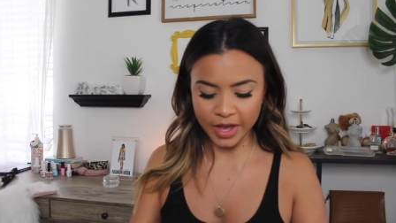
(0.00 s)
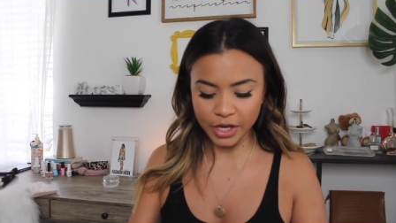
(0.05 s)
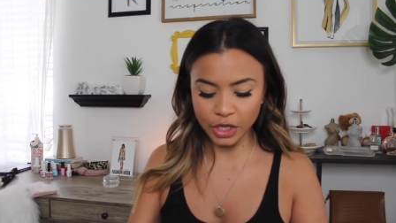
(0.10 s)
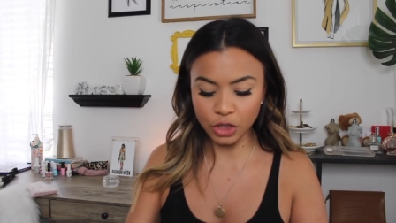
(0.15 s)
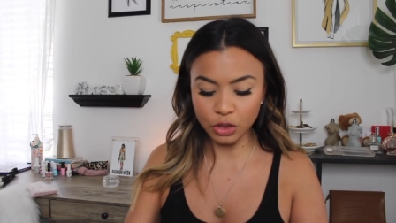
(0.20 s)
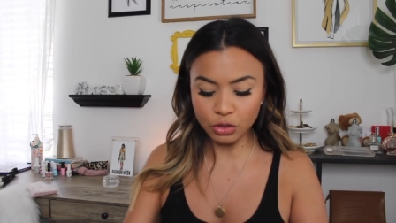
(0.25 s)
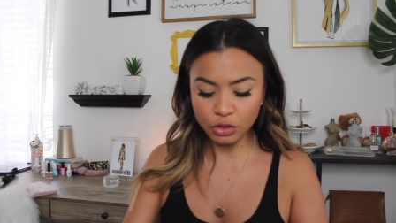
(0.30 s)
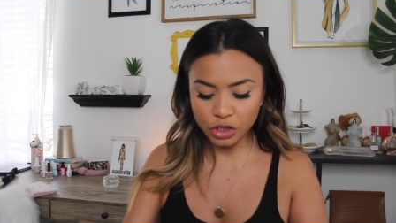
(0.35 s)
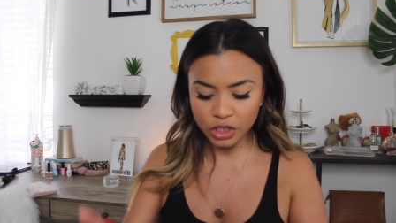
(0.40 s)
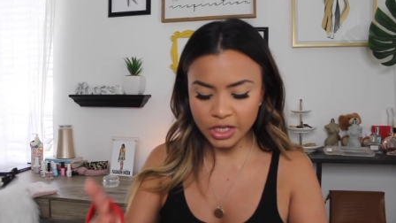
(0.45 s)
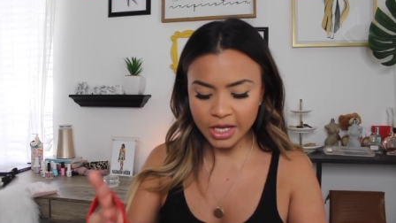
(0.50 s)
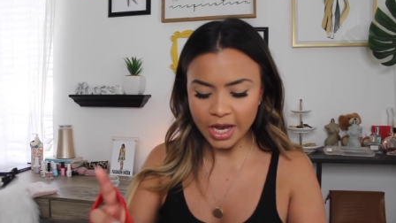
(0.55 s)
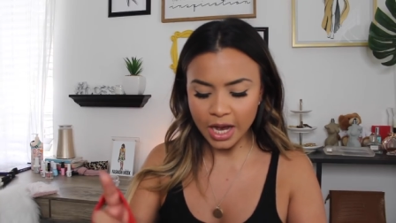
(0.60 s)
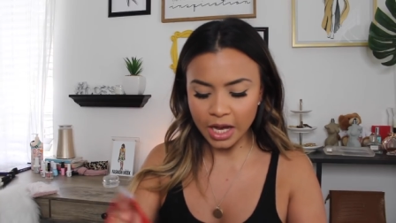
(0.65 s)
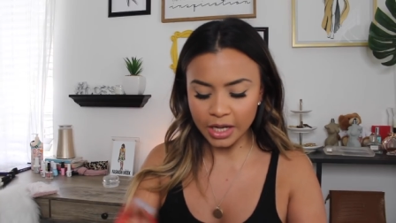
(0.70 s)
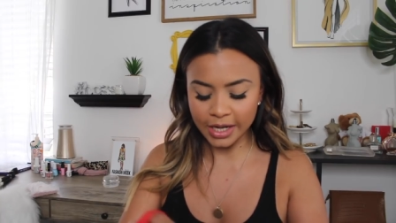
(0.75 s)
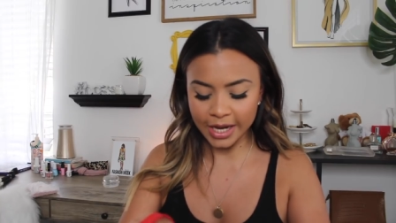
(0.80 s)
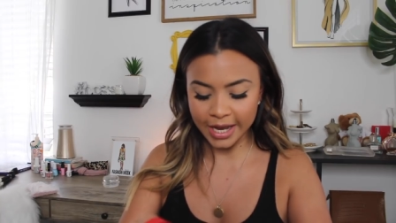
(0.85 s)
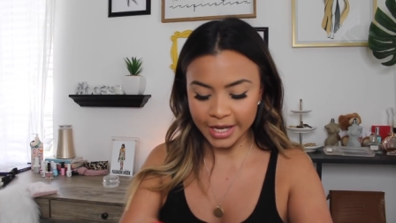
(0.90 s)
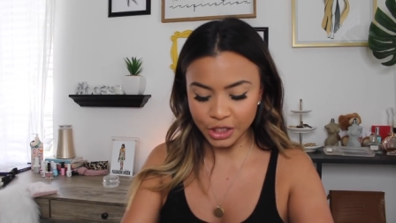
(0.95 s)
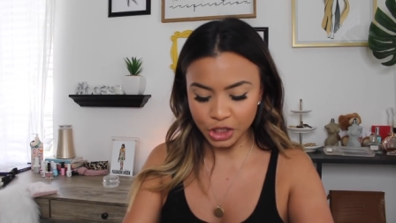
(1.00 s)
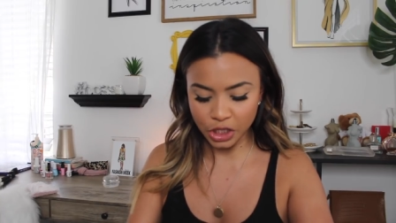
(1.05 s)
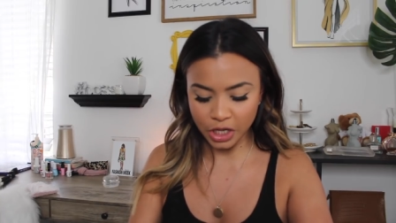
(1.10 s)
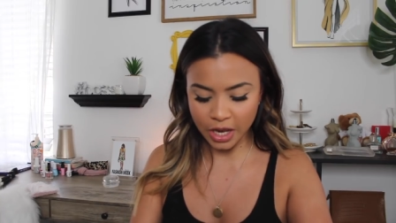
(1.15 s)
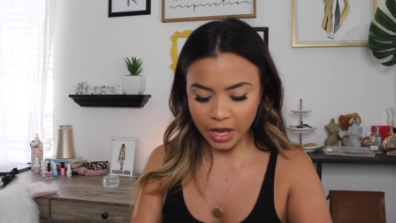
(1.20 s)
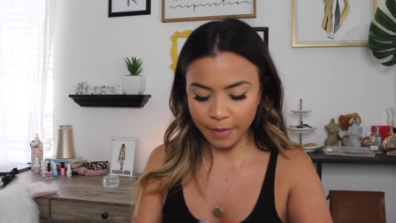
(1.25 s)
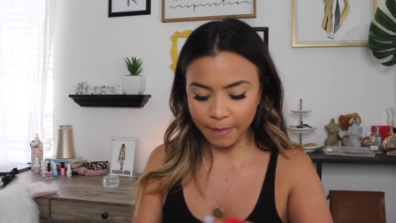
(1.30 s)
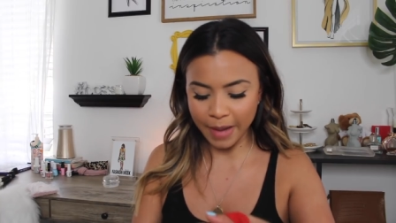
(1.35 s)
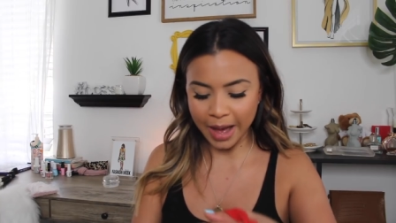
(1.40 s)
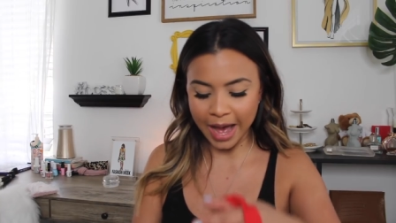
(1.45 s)
And usually on
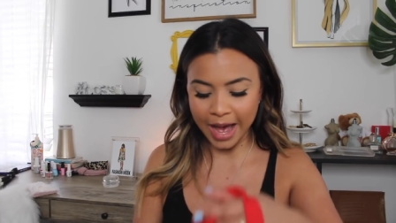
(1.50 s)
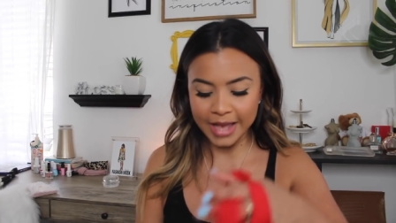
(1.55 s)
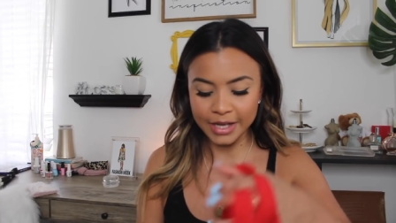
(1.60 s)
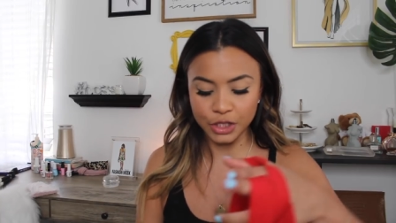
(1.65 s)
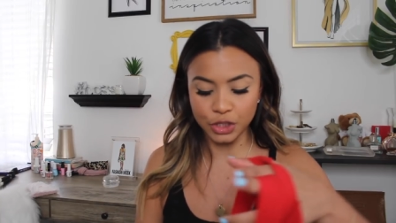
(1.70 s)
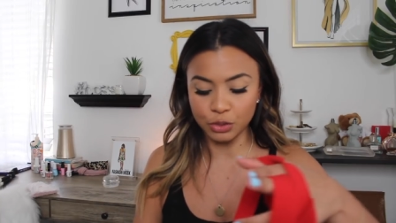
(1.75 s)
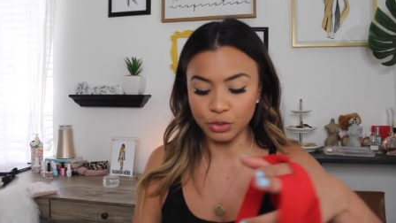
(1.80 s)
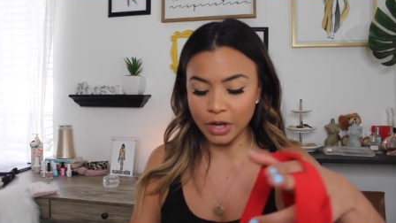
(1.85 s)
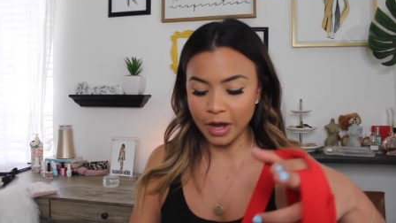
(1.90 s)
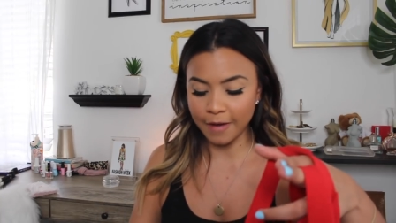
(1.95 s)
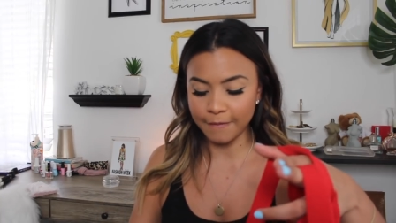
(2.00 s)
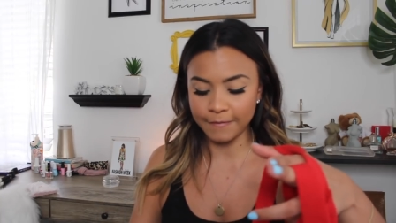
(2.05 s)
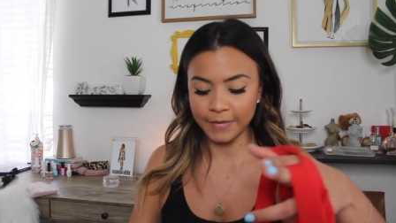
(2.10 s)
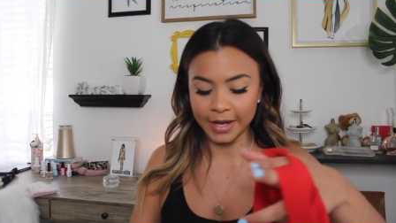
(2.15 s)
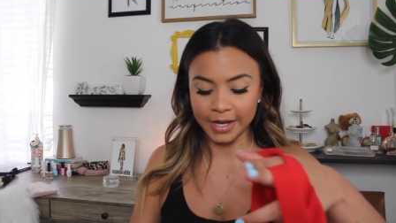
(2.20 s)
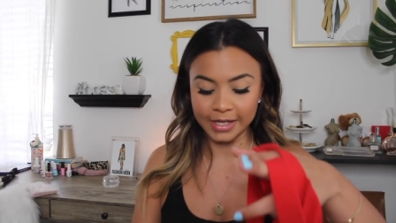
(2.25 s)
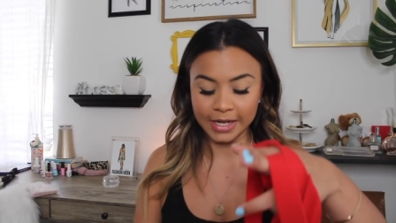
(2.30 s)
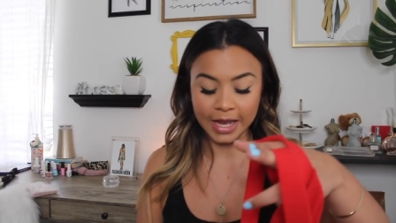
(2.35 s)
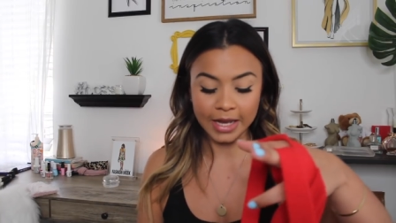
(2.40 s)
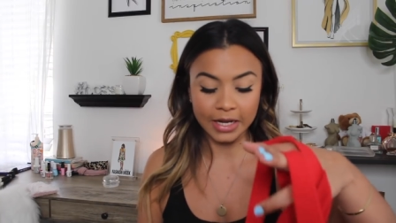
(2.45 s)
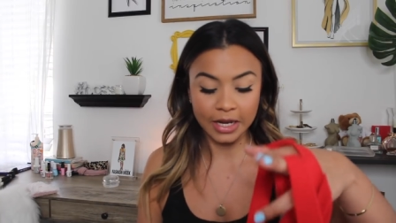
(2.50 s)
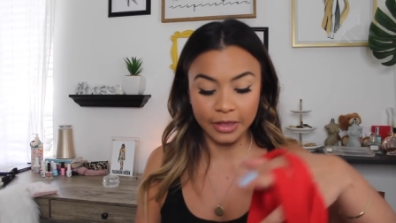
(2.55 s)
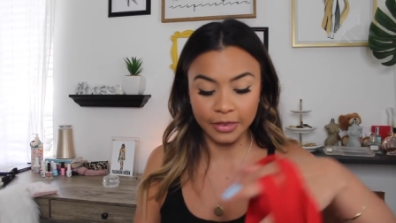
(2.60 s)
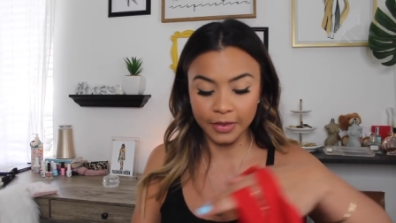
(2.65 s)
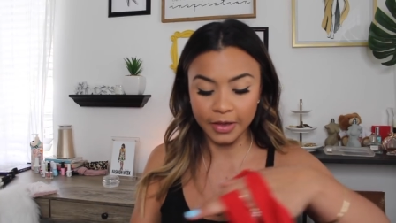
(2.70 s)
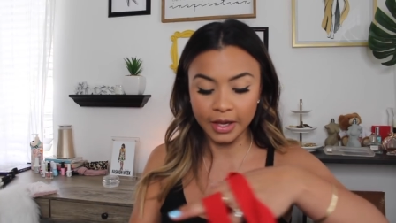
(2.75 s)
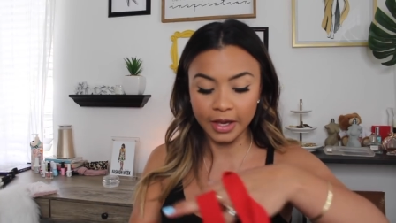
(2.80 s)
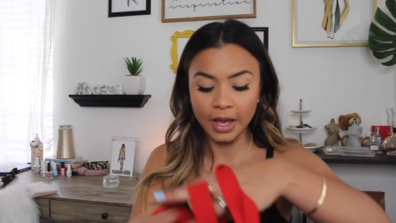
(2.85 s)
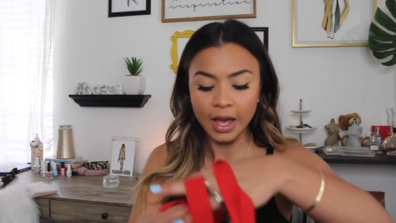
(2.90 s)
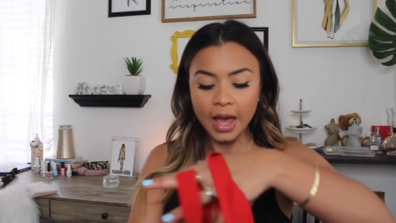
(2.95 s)
H&M, I do not find
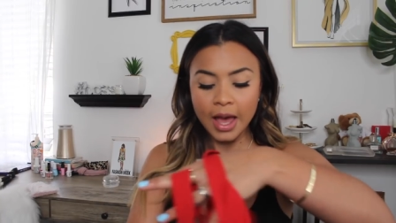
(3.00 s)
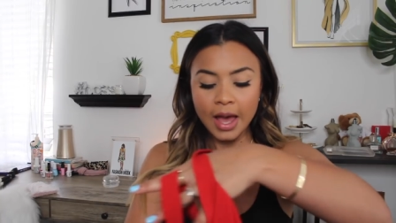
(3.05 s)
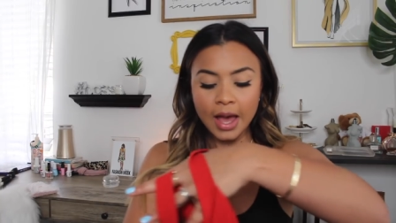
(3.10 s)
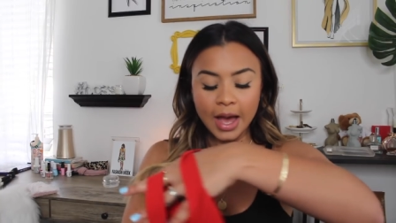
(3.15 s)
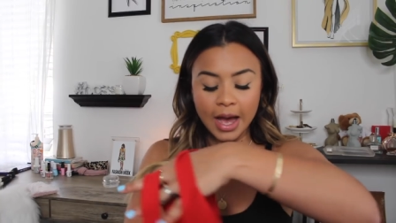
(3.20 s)
anything.